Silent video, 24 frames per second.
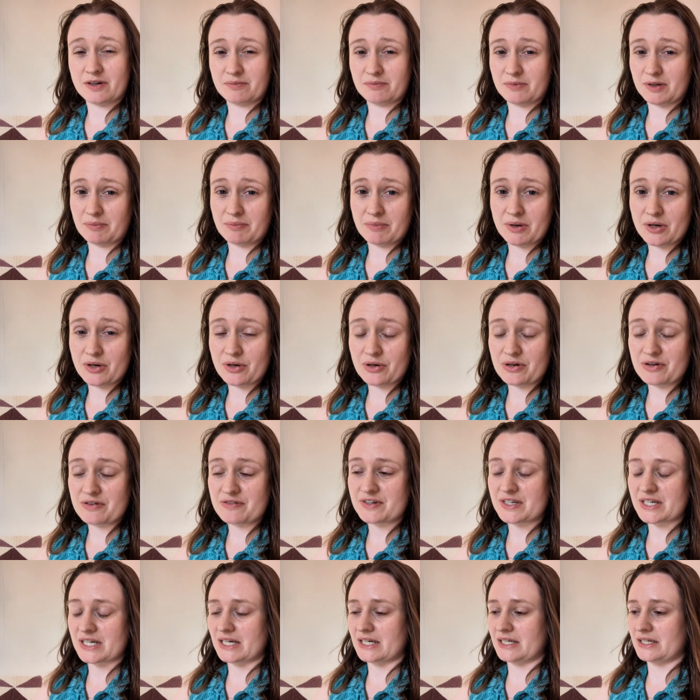
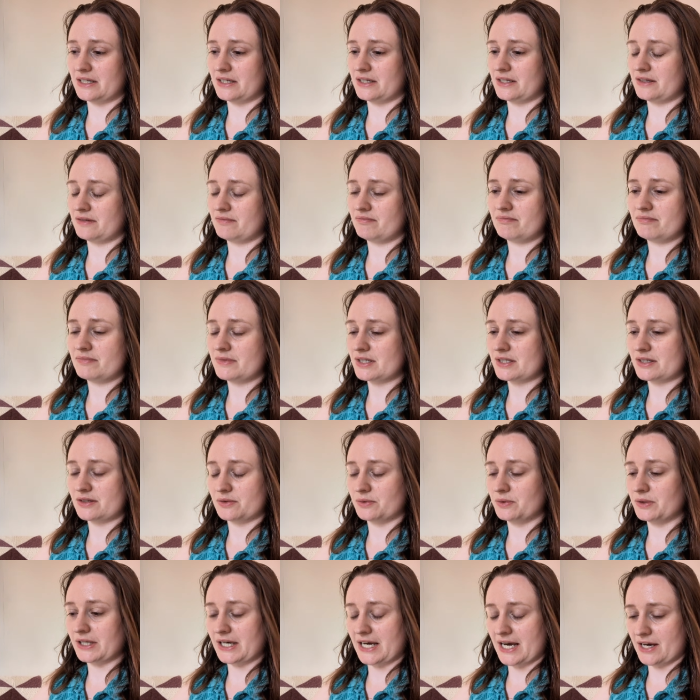moved and just
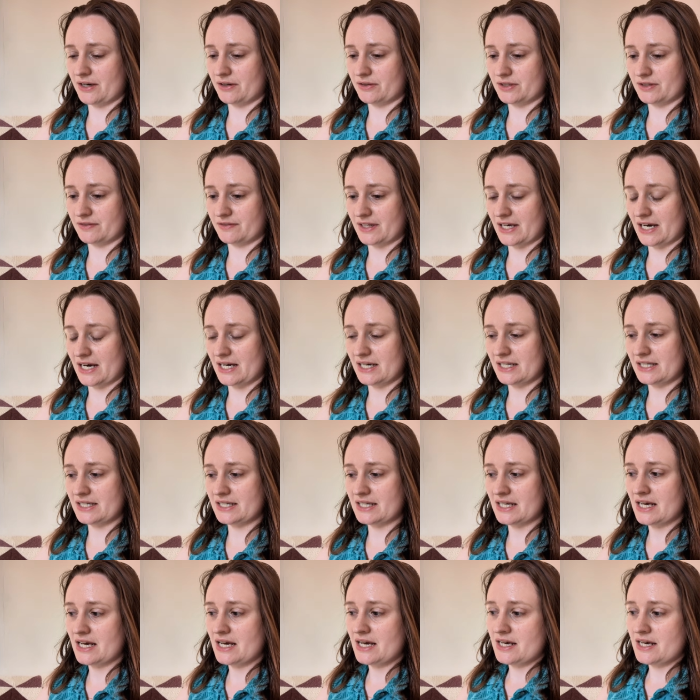all the chaos of that.